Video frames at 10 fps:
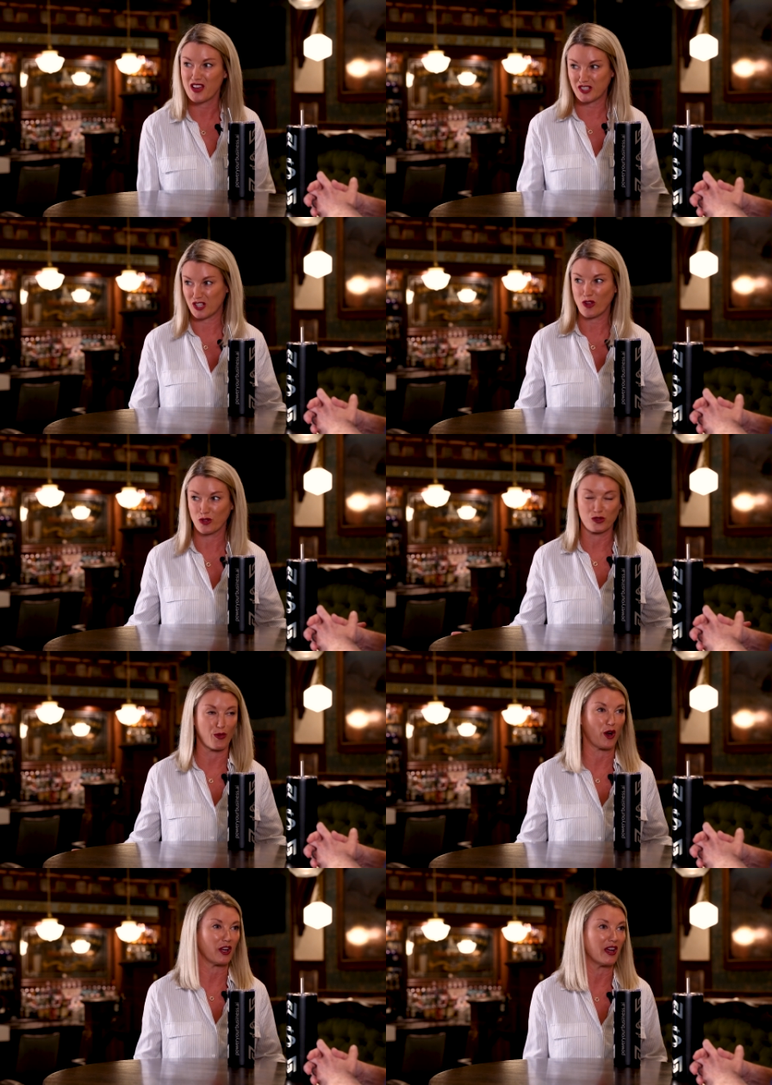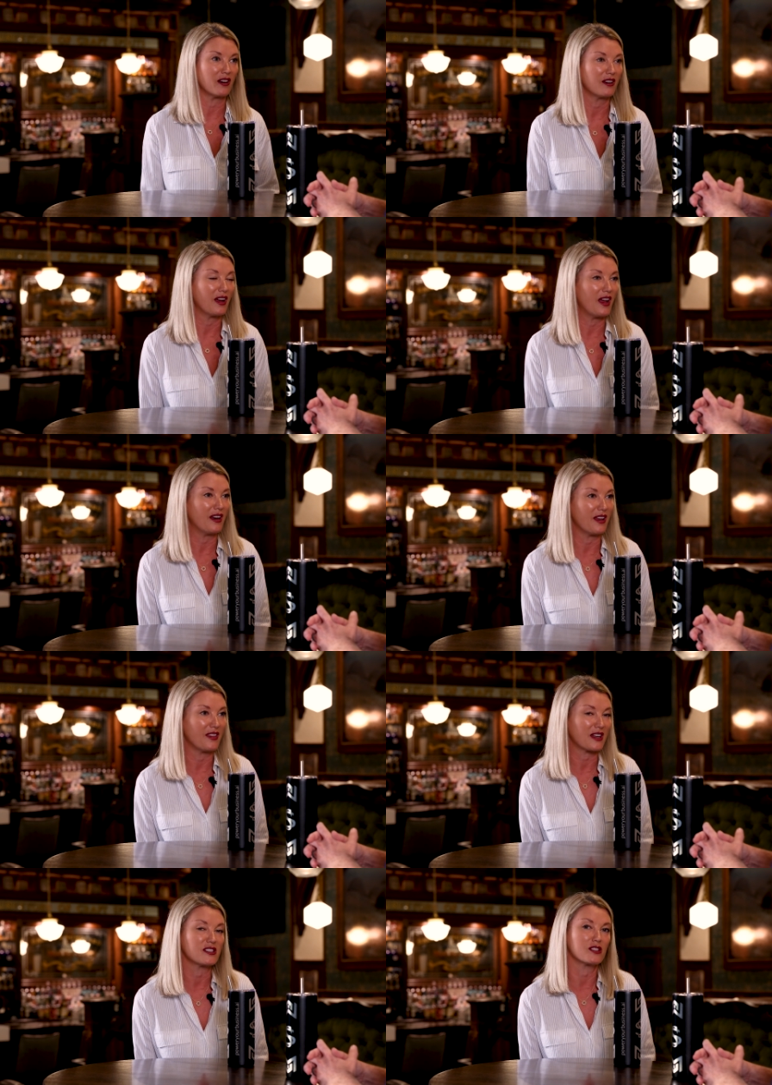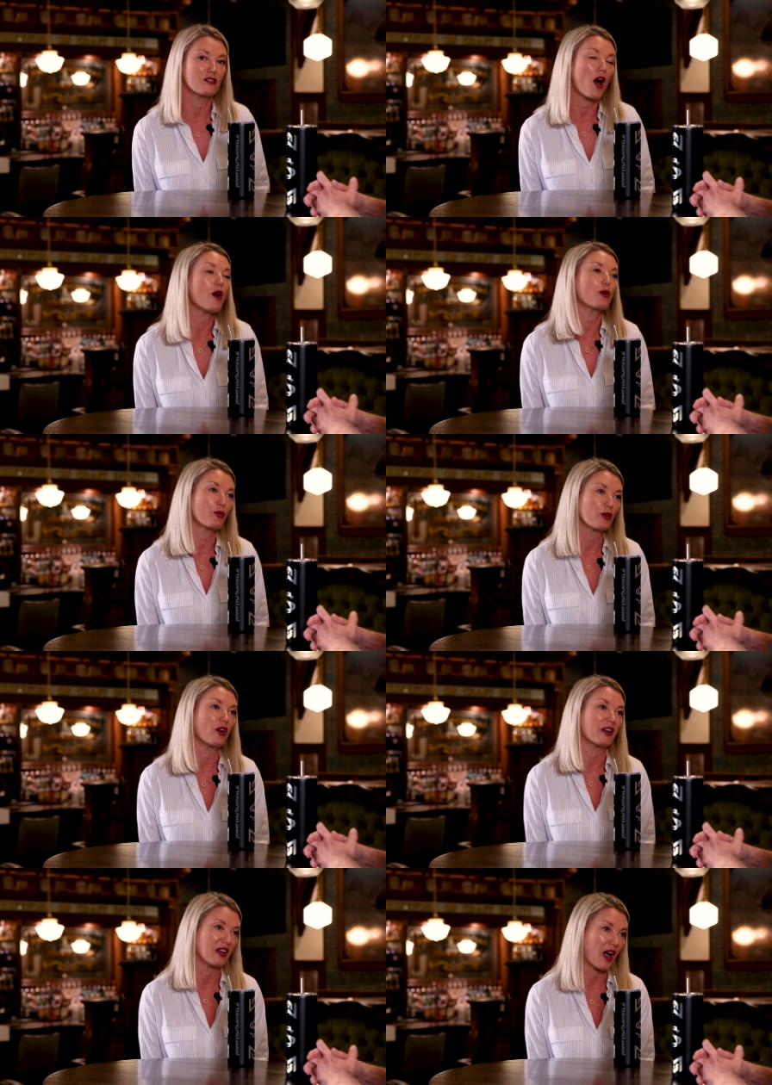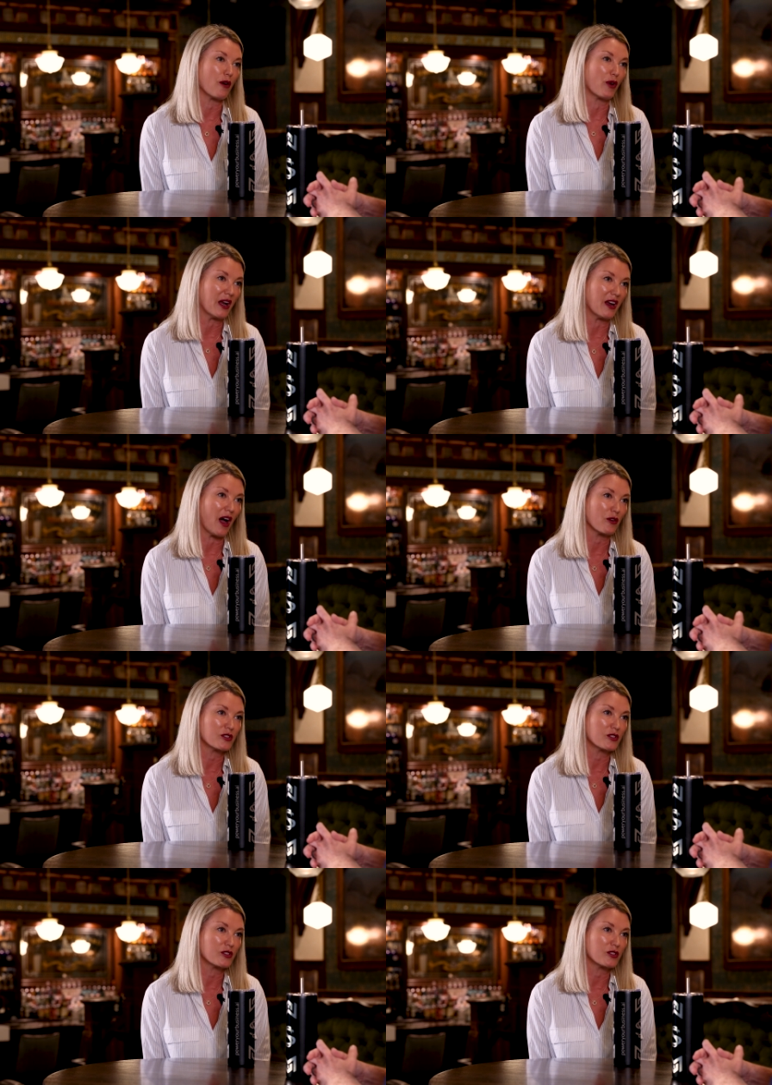a seller's market, and that's not what we're looking at right now.